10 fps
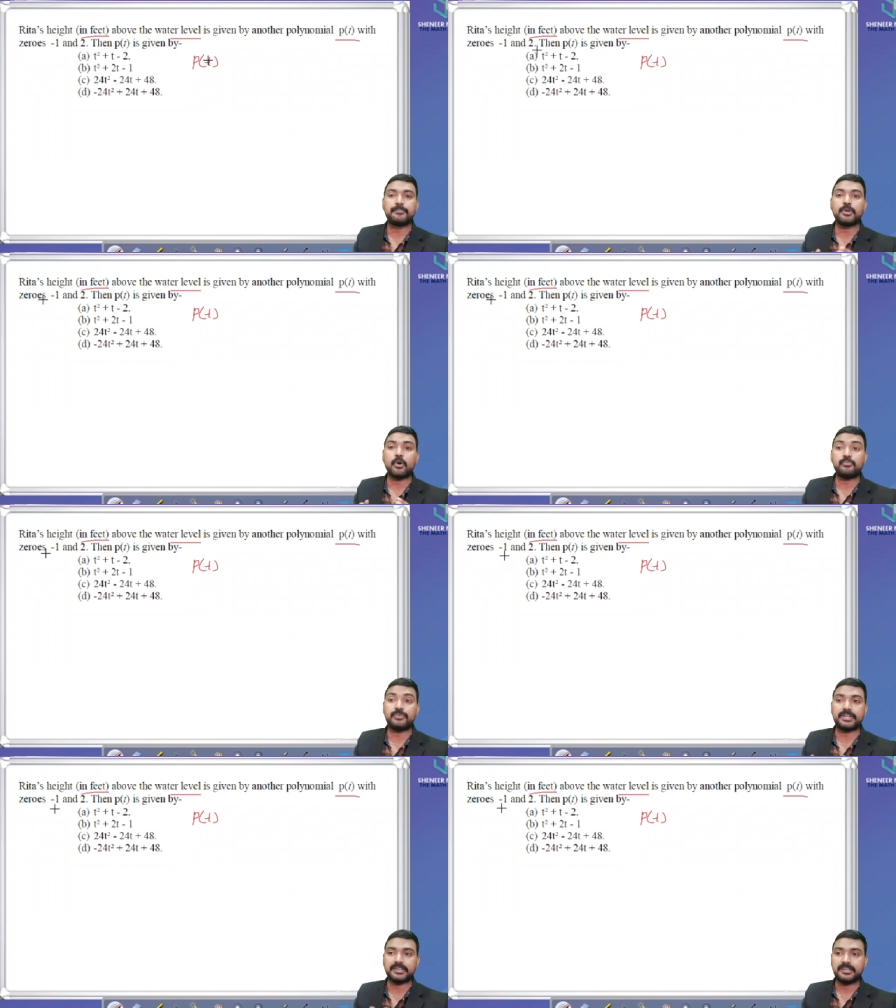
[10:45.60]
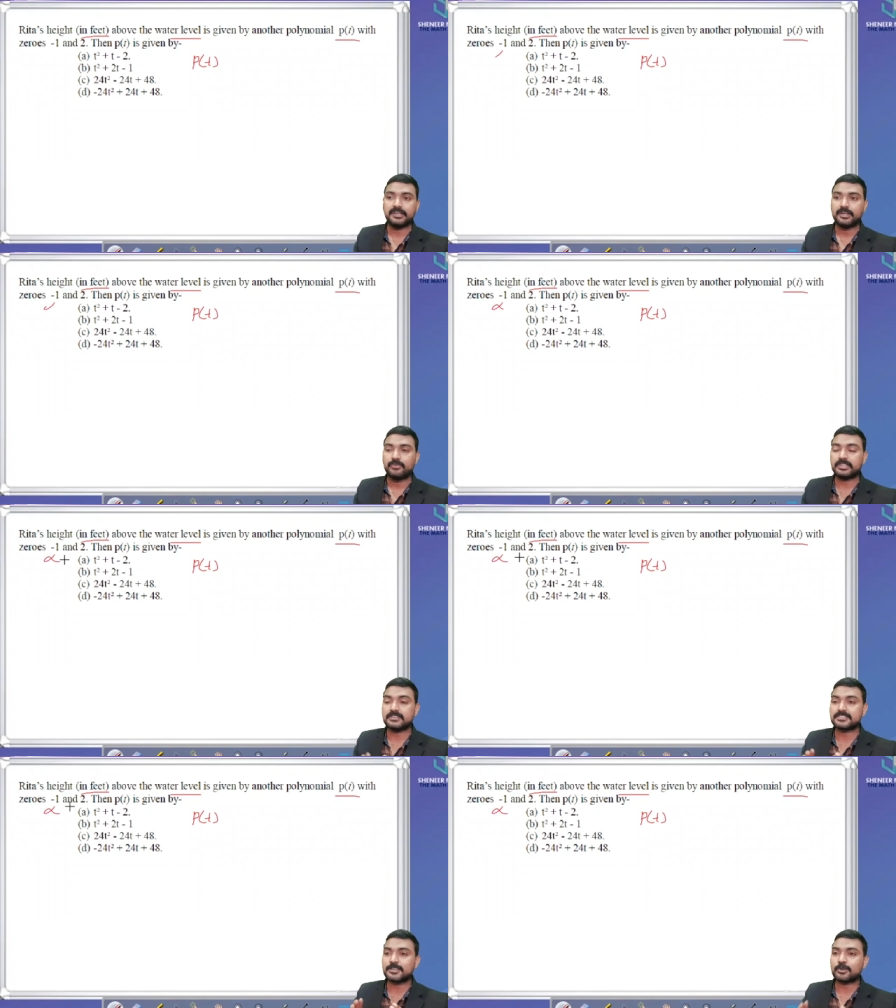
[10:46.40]
p of t with
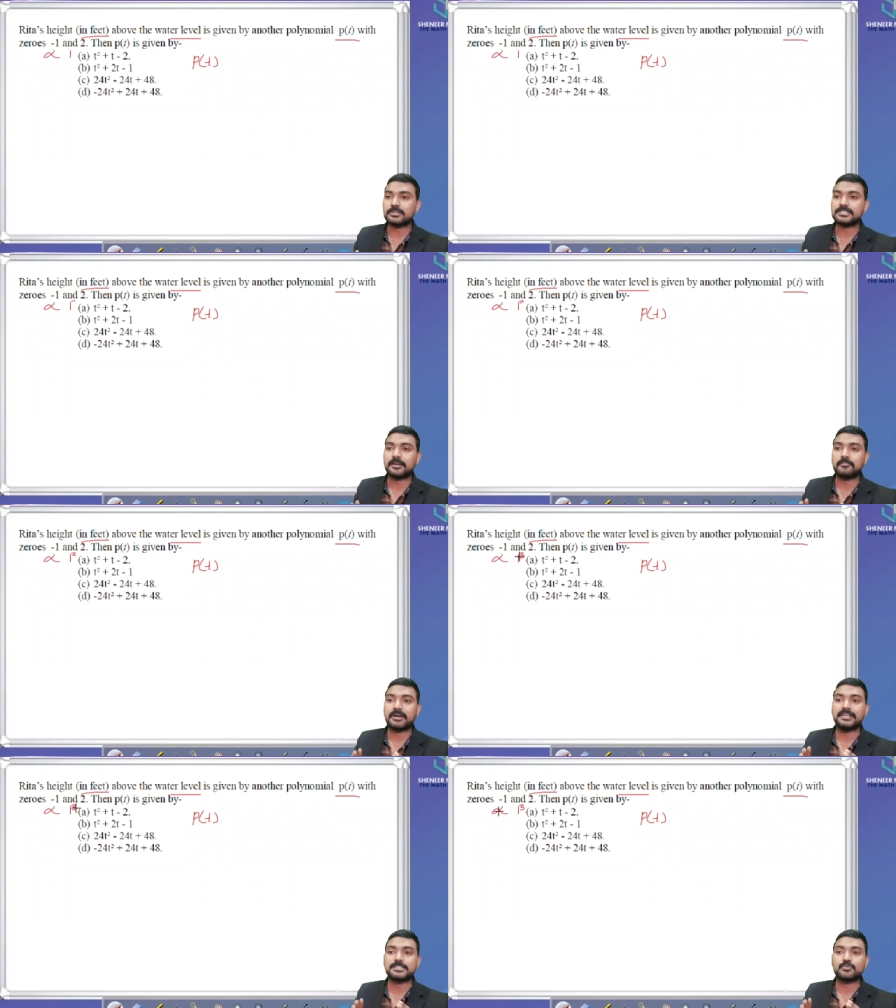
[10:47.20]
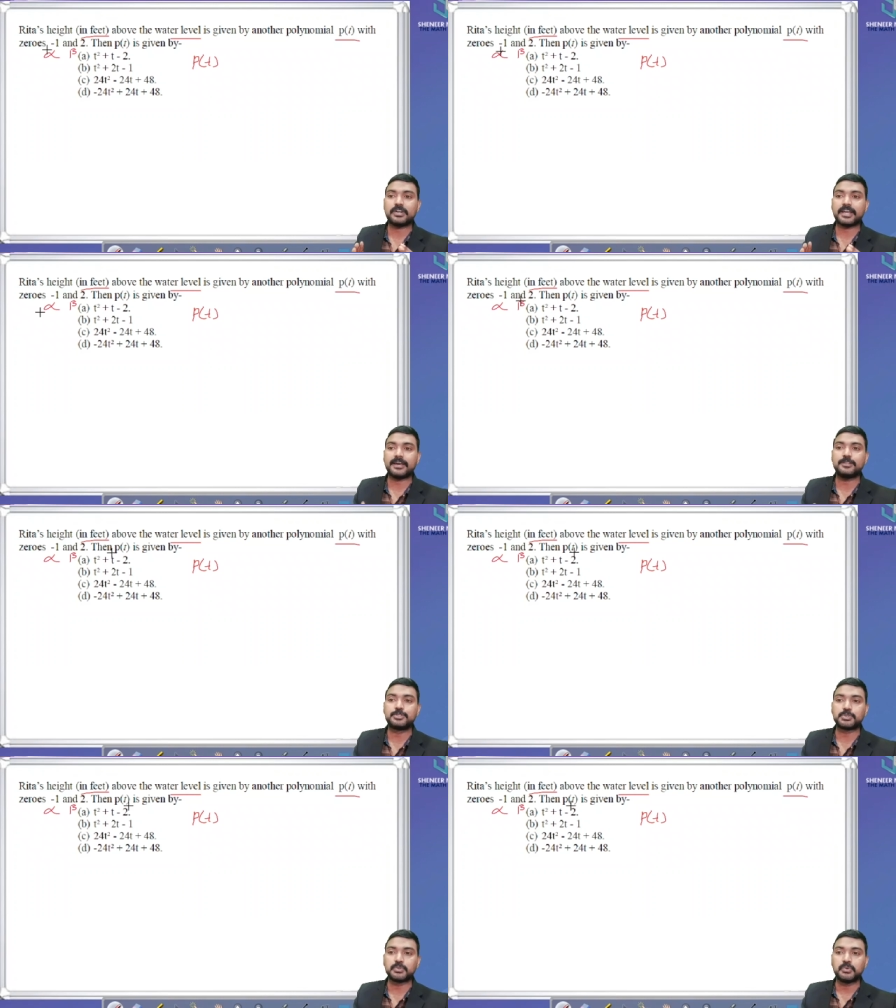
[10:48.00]
the zeros are minus 1
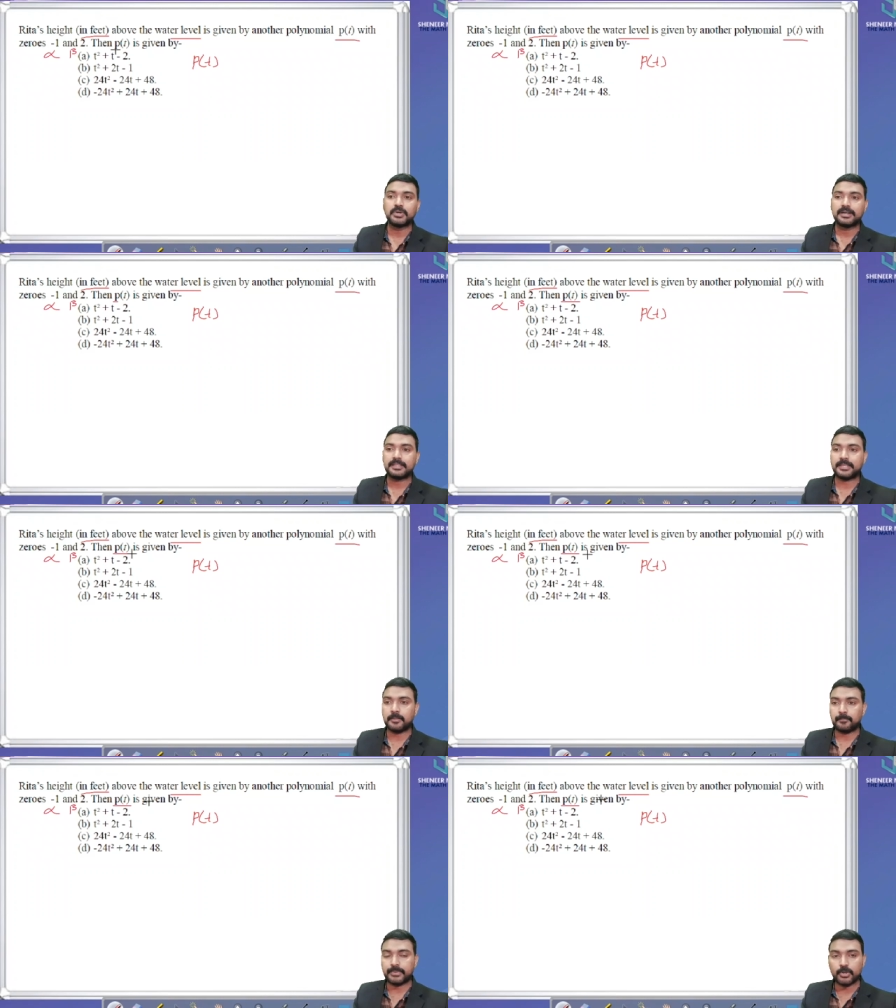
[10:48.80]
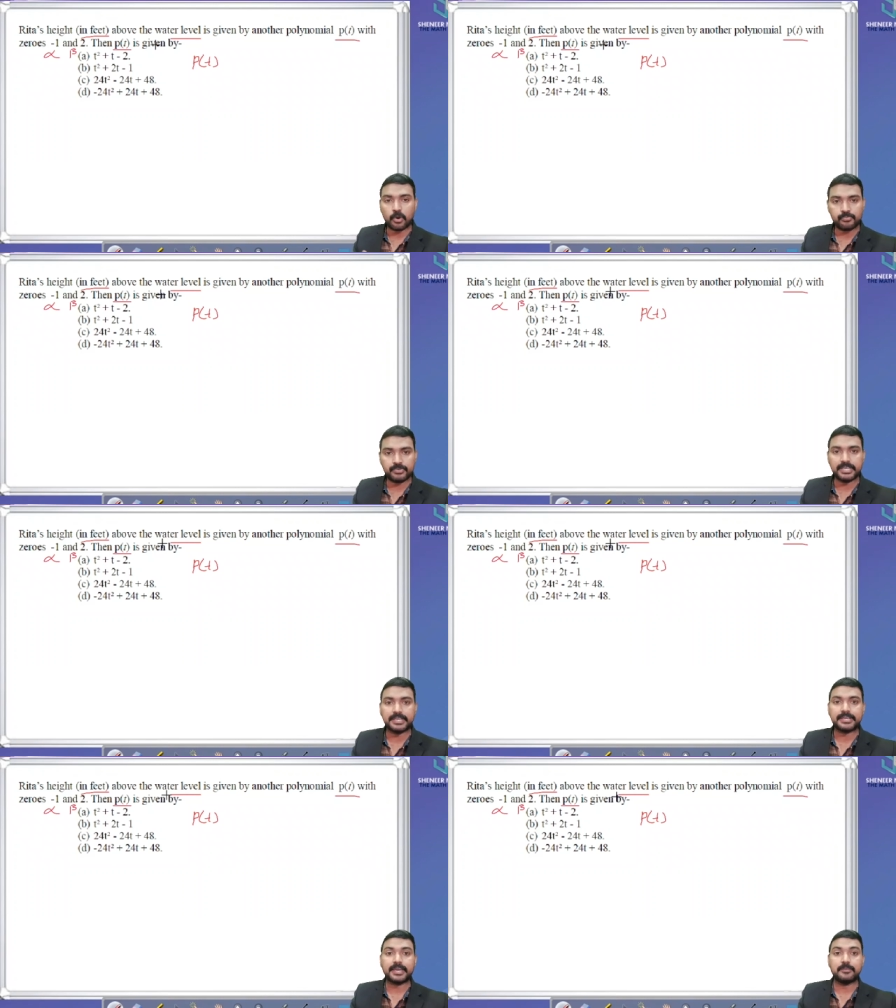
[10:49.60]
and 2. Then p of
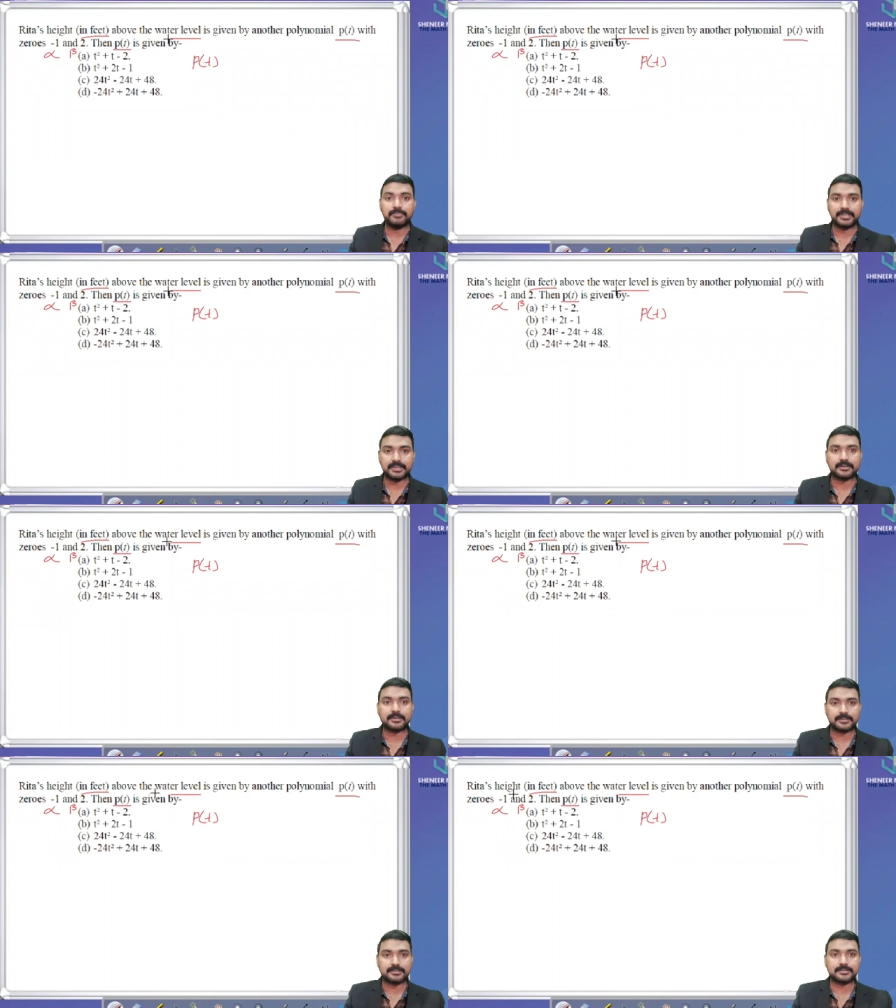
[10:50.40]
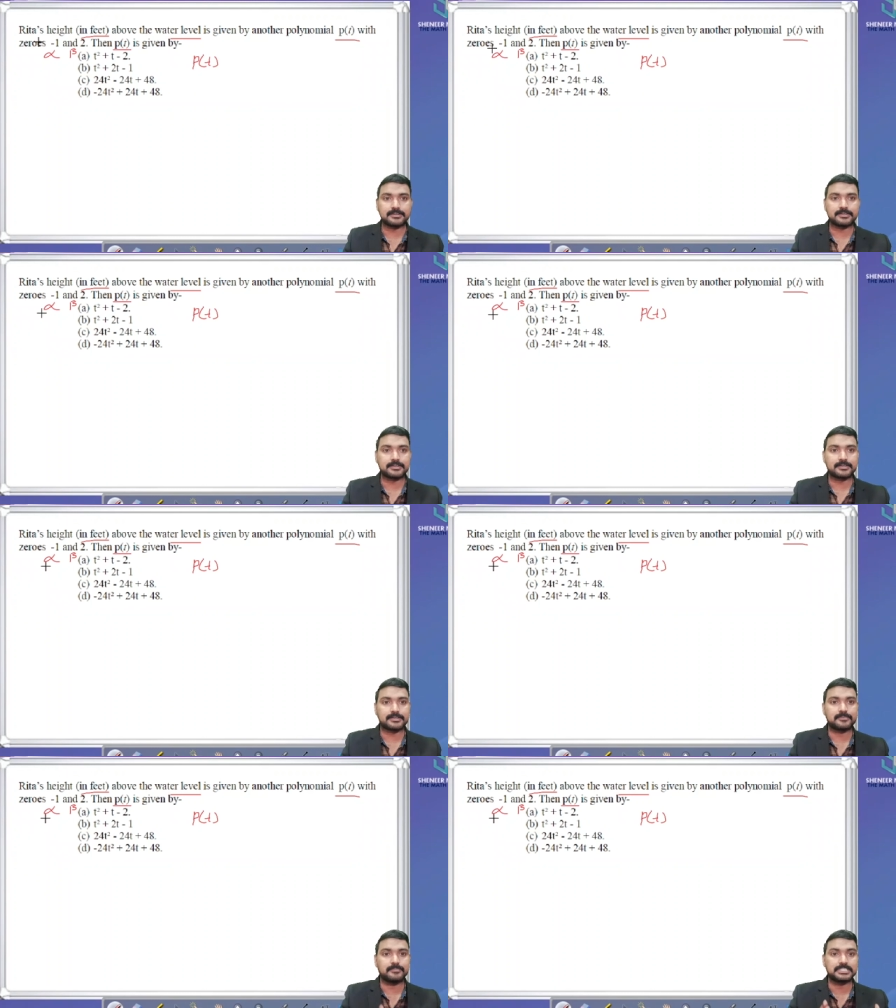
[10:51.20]
t can be
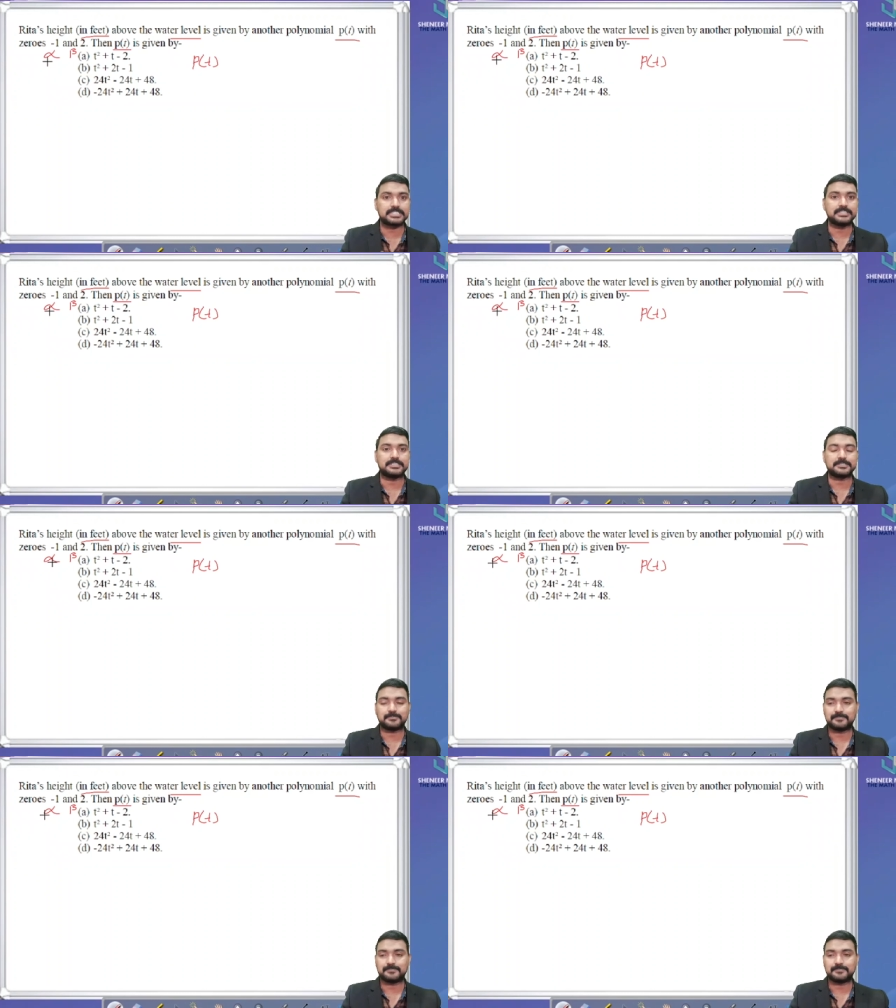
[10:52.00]
measured.